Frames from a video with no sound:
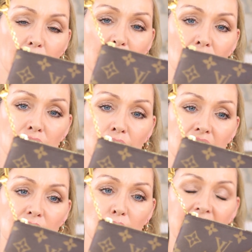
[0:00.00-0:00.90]
we all know
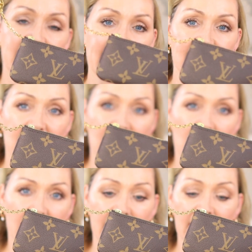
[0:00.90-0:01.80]
this one. Again, it's
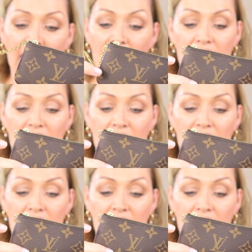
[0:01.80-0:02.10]
tiny.